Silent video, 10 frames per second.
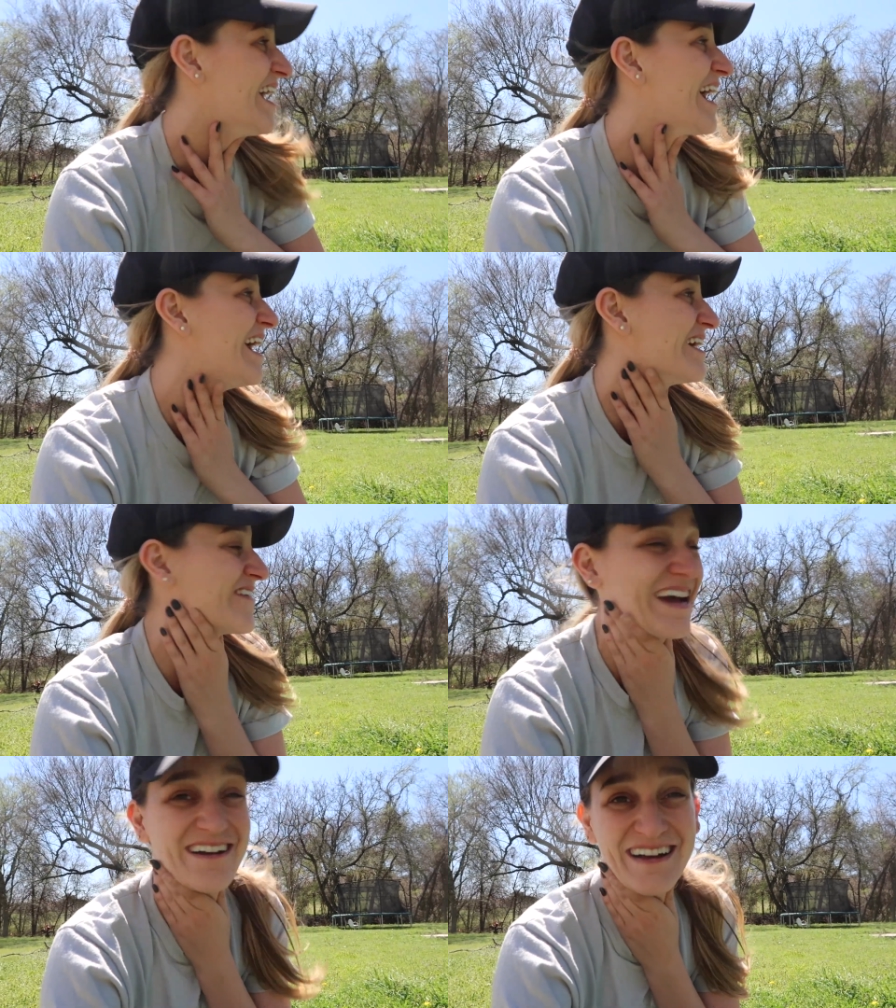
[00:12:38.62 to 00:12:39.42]
Uh,
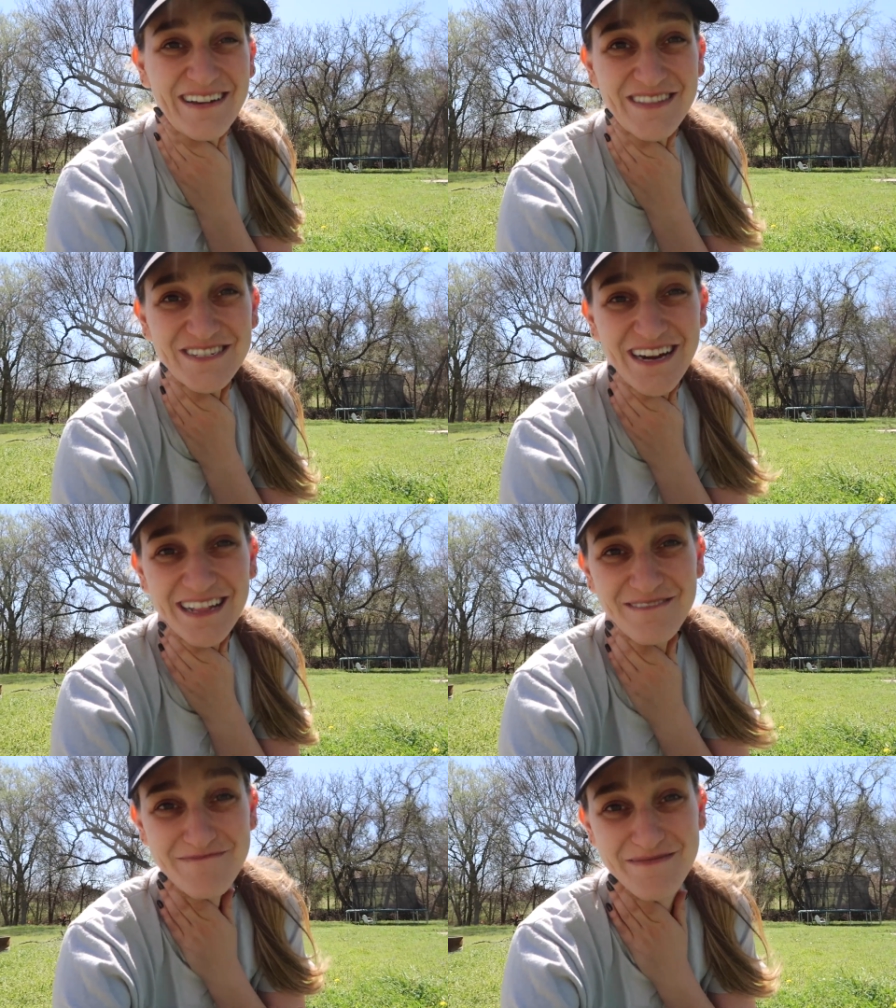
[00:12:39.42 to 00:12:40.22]
we gotta hook up the
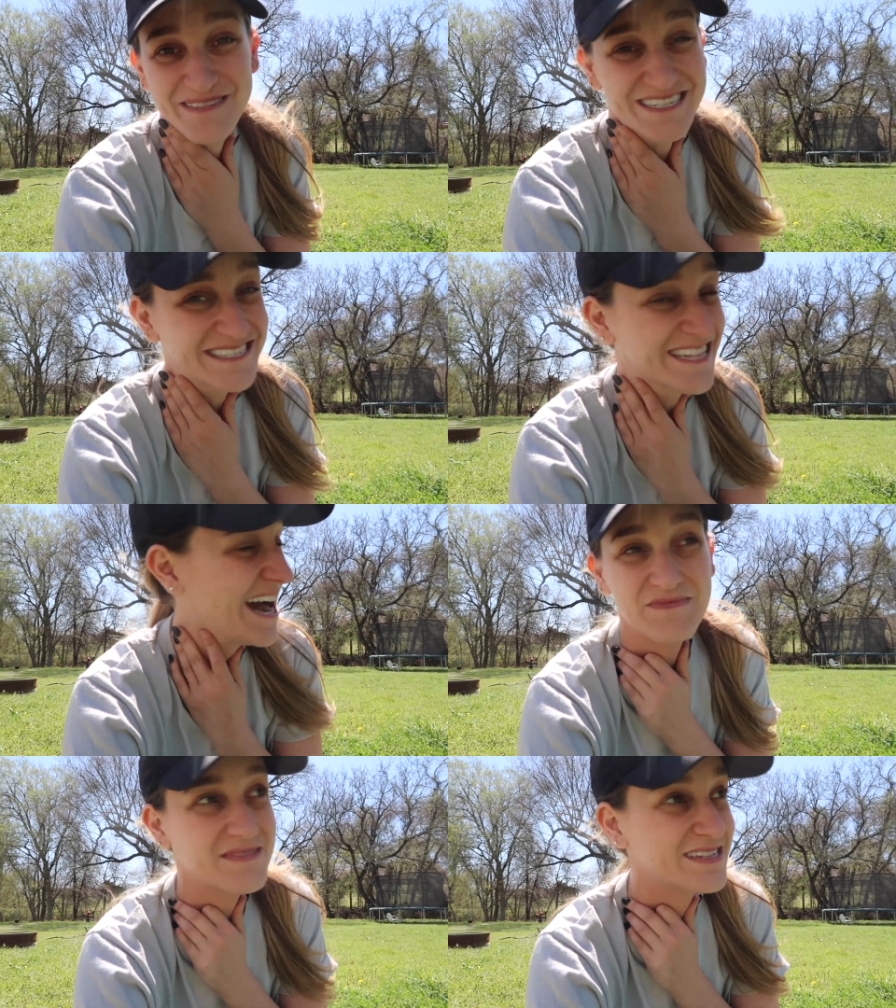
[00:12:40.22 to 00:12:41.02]
trailer to be able to do
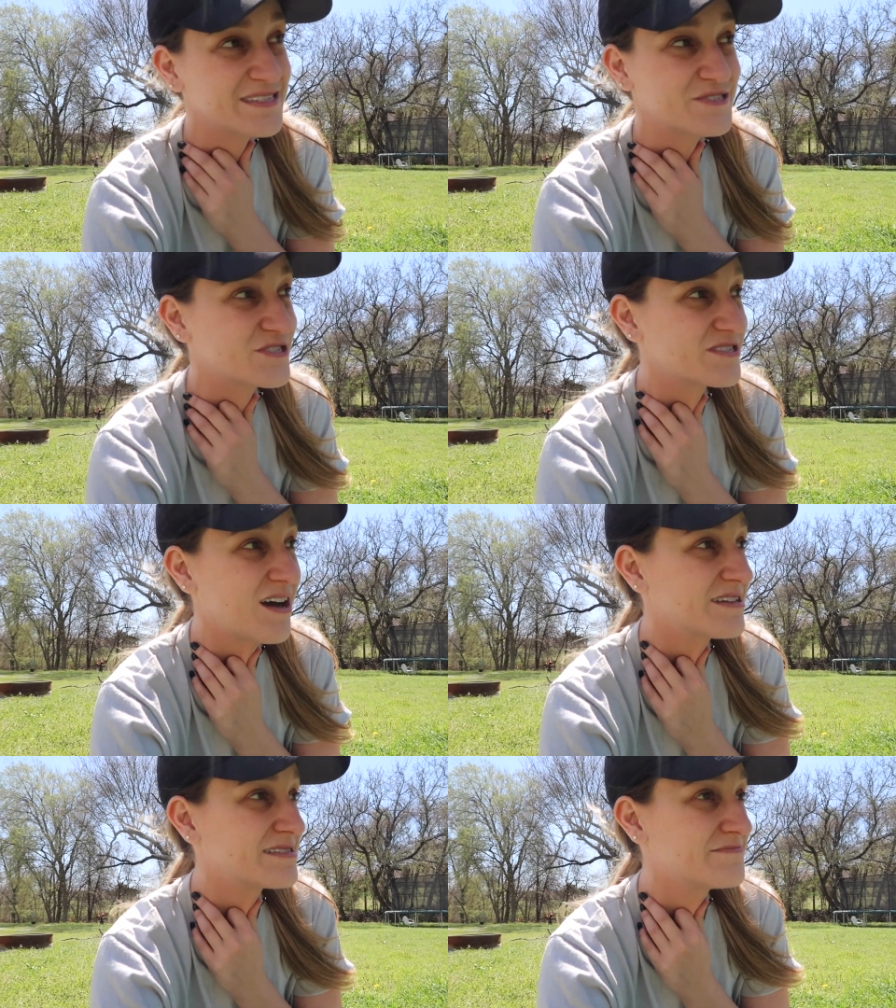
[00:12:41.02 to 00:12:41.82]
that. This is just
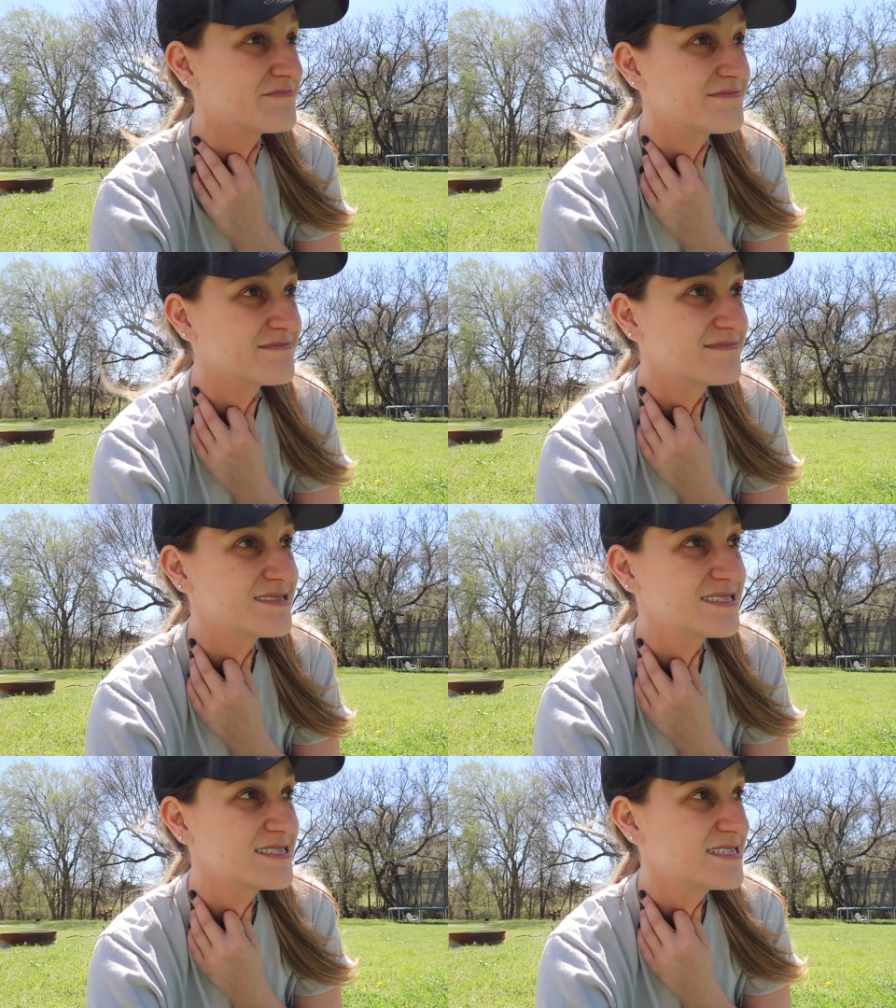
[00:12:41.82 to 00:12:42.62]
awesome
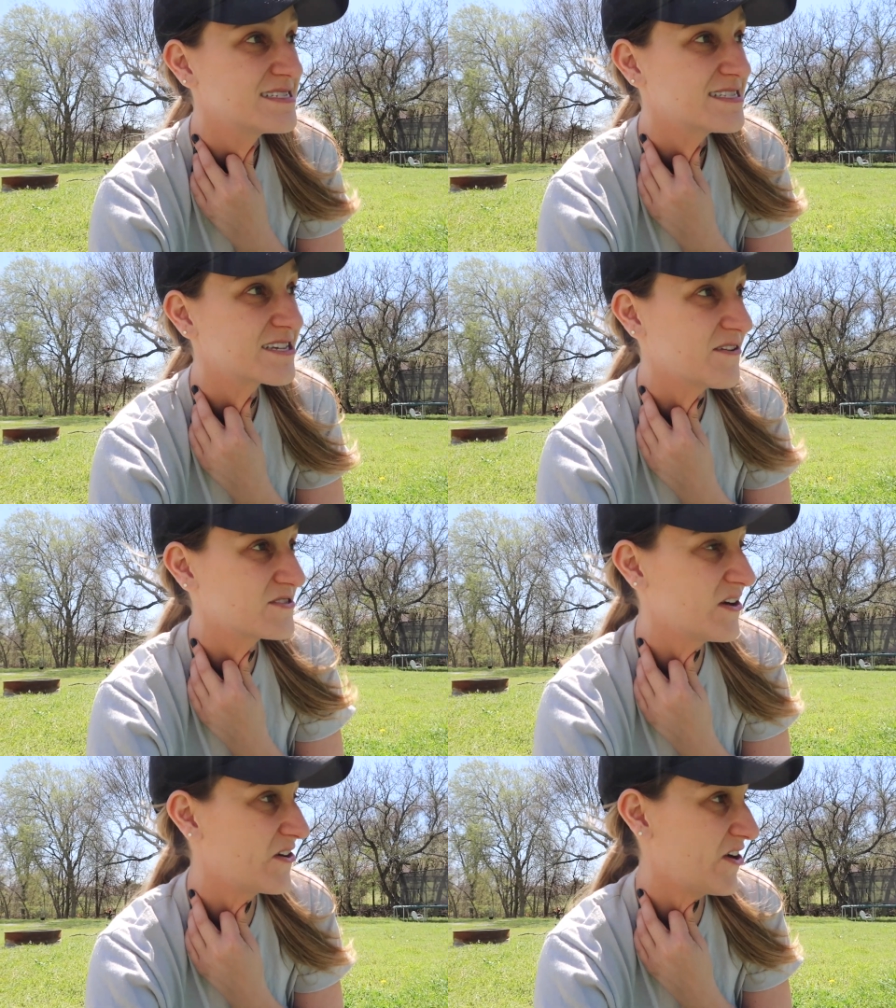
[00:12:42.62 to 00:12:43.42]

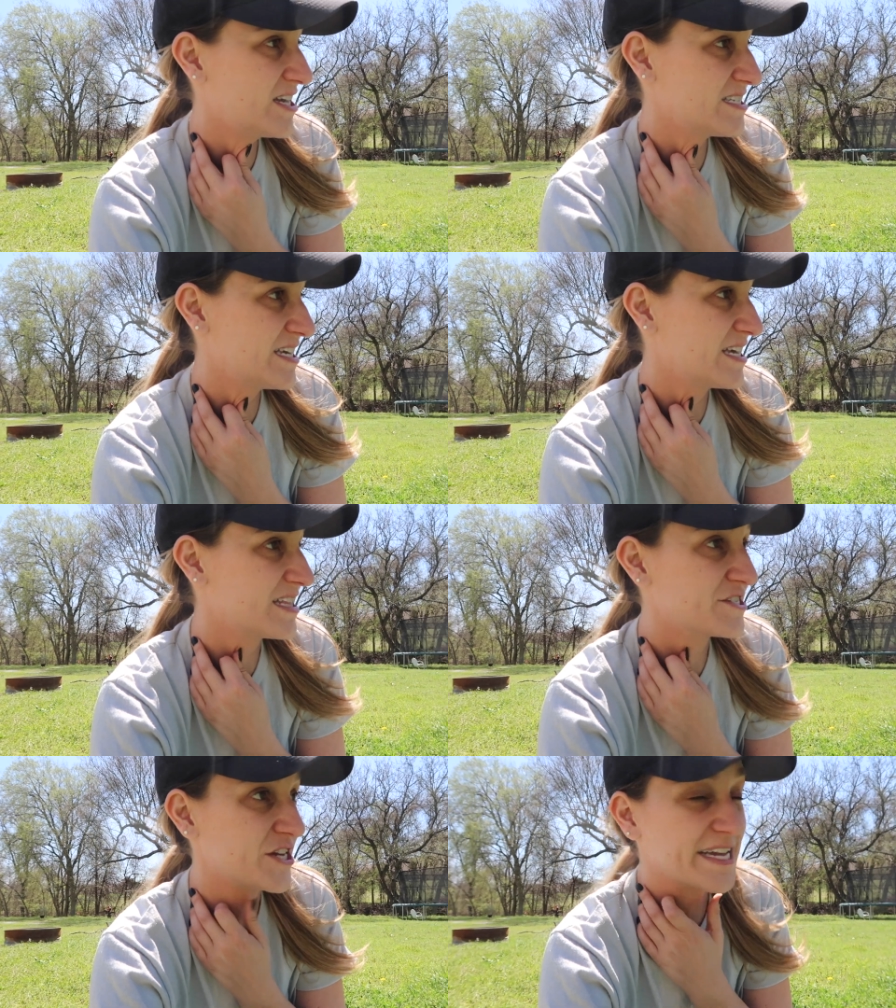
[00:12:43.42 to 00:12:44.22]
goats are out
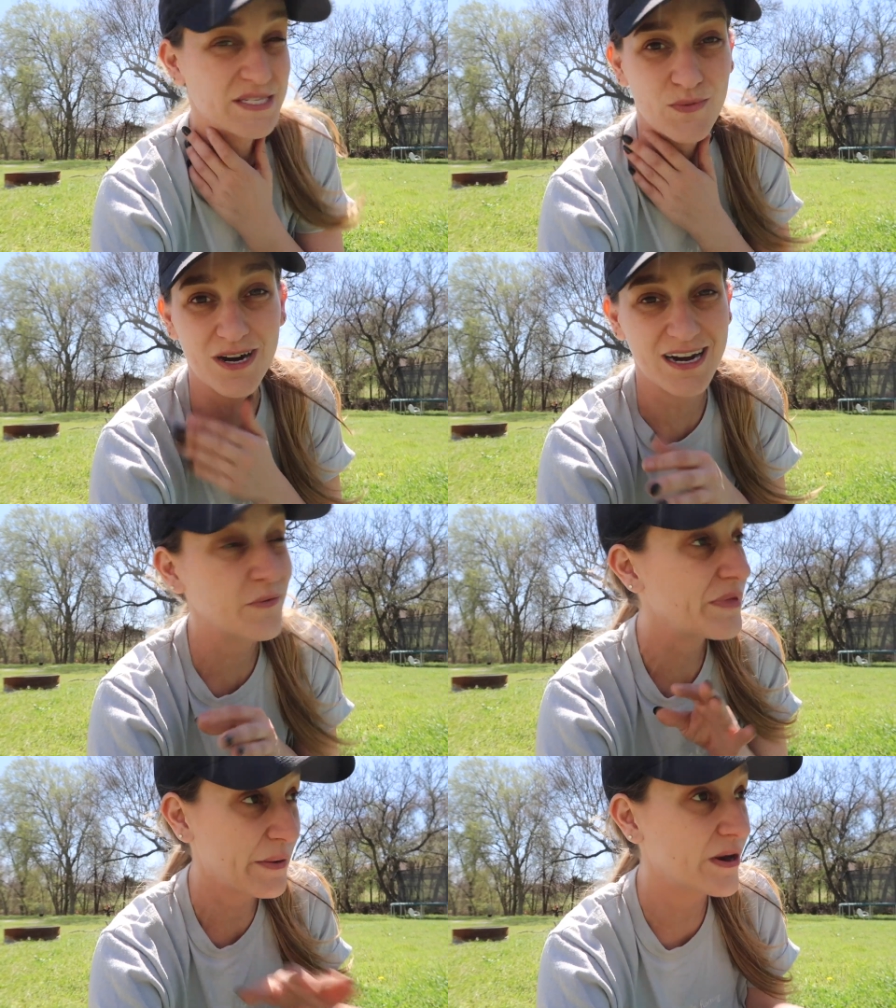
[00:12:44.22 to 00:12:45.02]
grazing. The chickens were,
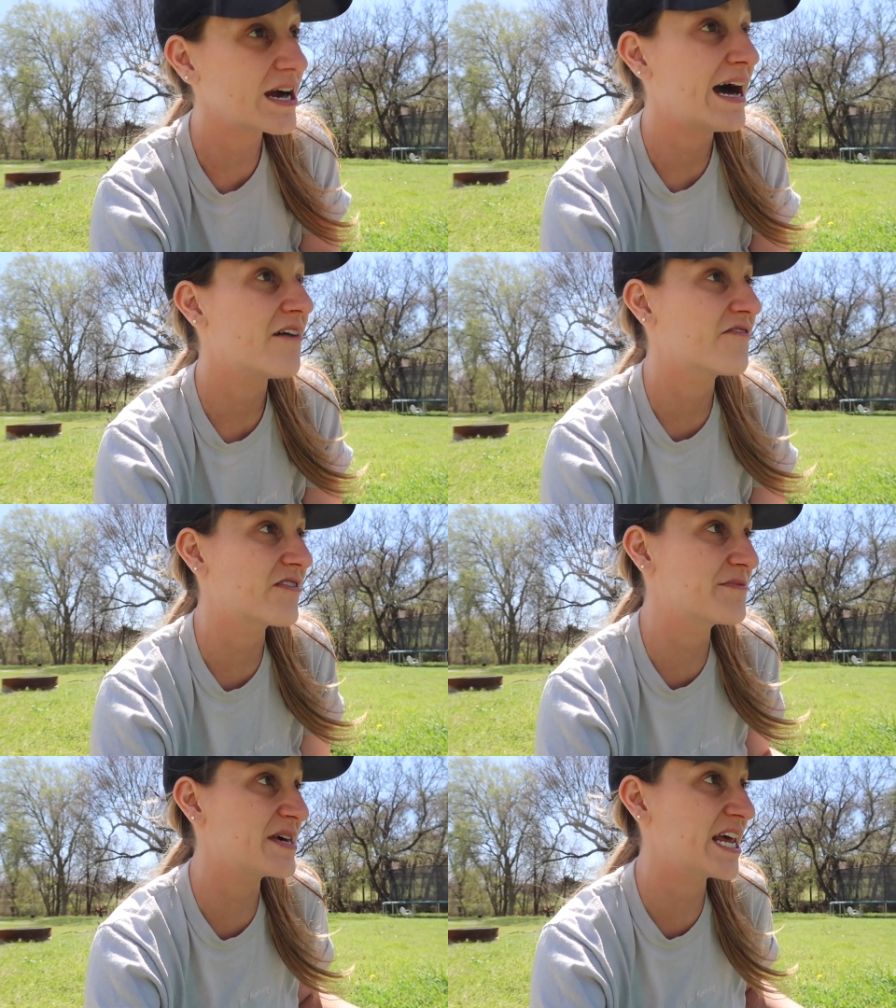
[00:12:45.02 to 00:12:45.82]
they were out
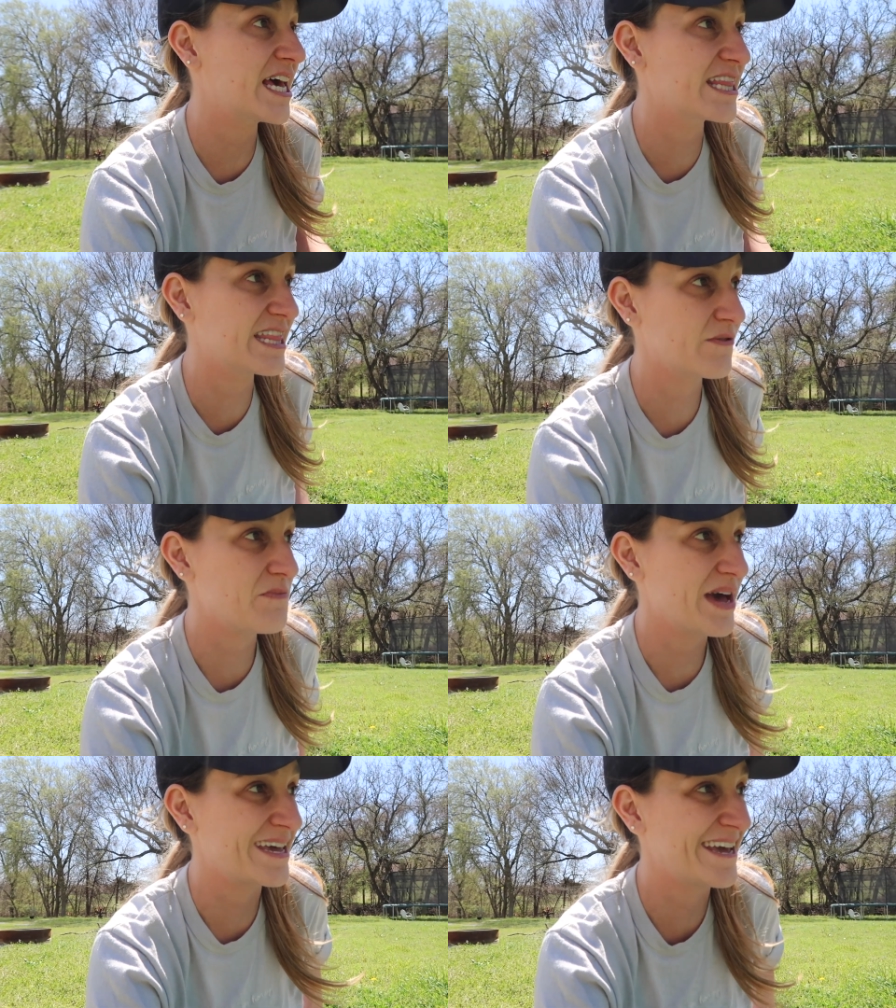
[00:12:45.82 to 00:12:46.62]
for a minute and then they
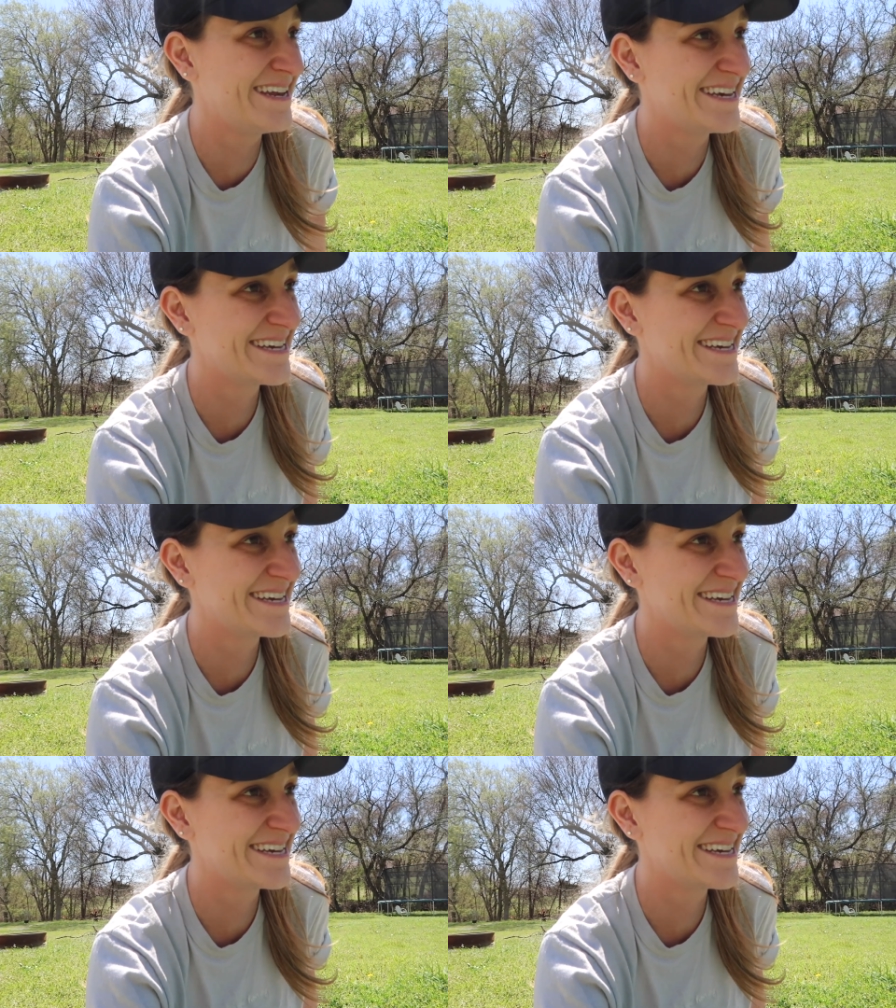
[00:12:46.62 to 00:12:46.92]
went back in.